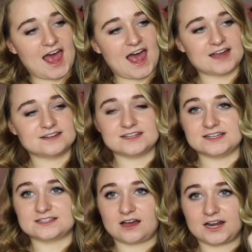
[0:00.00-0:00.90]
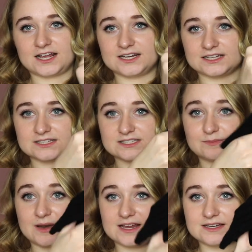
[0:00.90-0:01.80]
And it's got like a little
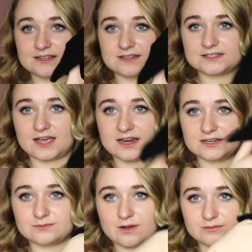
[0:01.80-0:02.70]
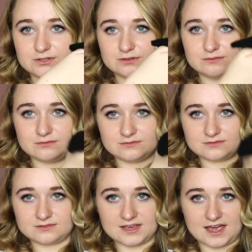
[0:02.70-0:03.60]
split in the side as well, which you
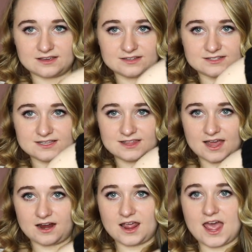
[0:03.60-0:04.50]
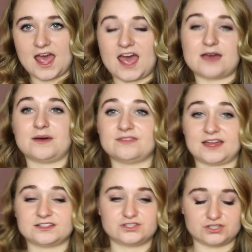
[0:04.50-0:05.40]
yeah you can see there um, and
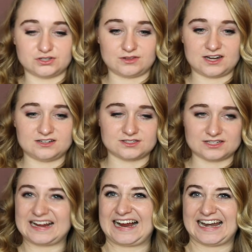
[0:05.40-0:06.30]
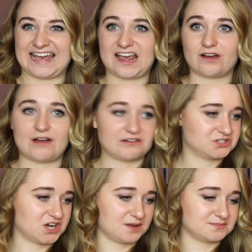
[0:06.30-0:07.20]
that's just so that it doesn't cling around
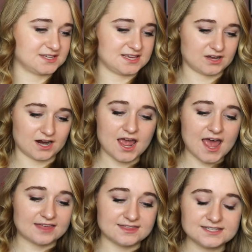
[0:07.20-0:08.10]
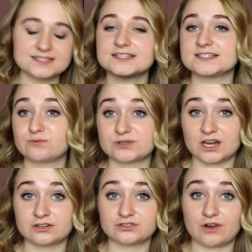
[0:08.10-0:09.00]
your hips either this was
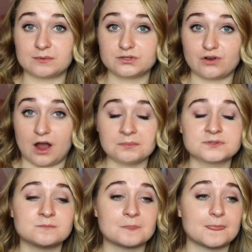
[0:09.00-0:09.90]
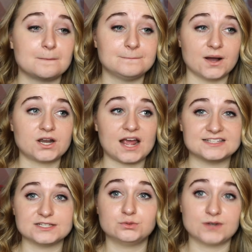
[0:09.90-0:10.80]
not described as cropped but
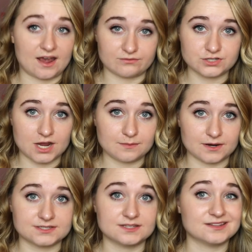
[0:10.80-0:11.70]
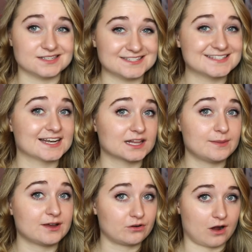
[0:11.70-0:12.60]
I'd say to an average height person, this is a little
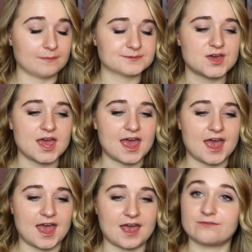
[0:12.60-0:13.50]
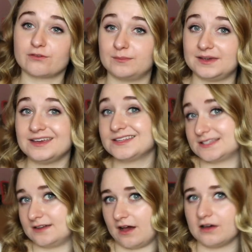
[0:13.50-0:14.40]
bit cropped. Uh, for me,
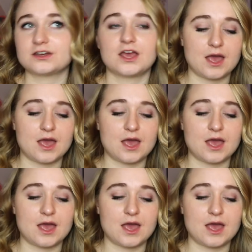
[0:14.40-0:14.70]
it's not.